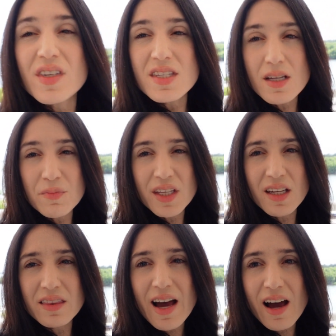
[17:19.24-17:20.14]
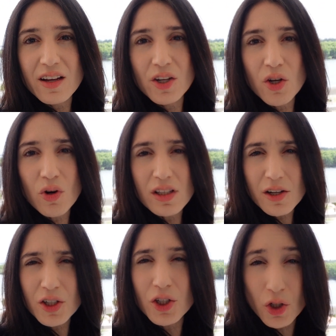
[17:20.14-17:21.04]
Something that, you know, a
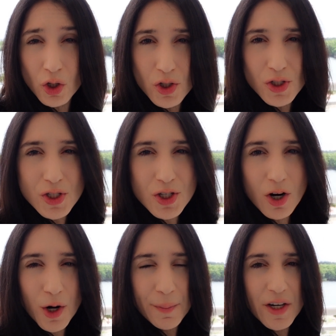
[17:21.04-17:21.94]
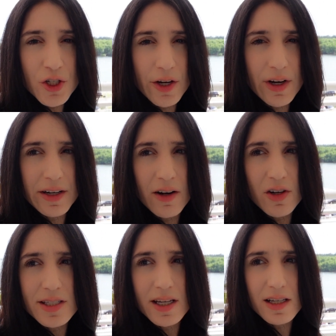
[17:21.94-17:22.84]
lot of girls are mentioning right now
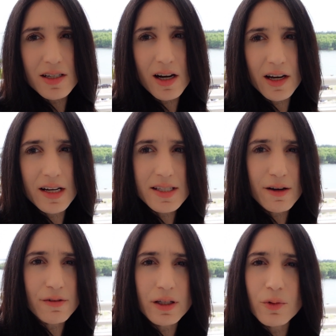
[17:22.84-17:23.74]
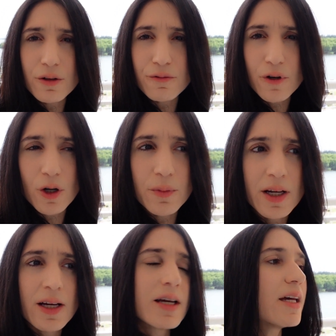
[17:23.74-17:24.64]
on TikTok, and I definitely would affirm,
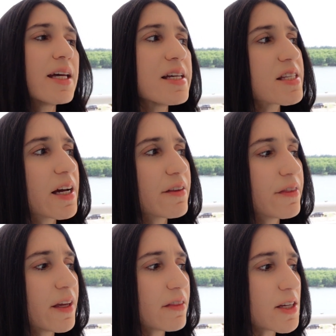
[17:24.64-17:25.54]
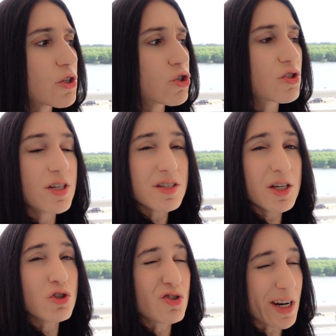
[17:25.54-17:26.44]
is I think the
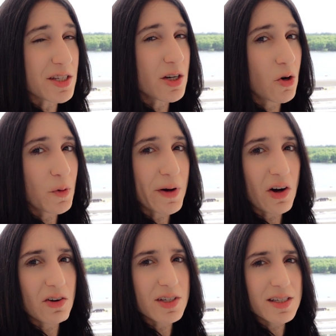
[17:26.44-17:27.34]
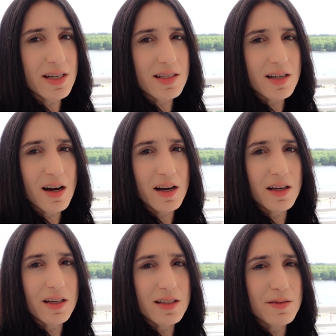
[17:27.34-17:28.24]
Disney dress code policy has
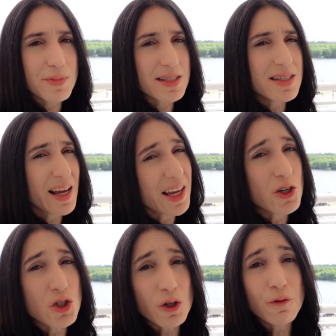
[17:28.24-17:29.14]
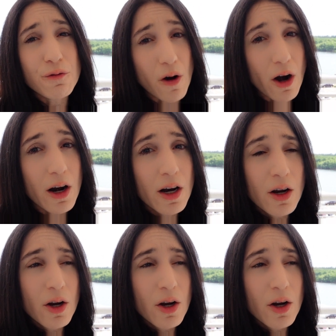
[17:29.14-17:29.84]
kind of been taken too far.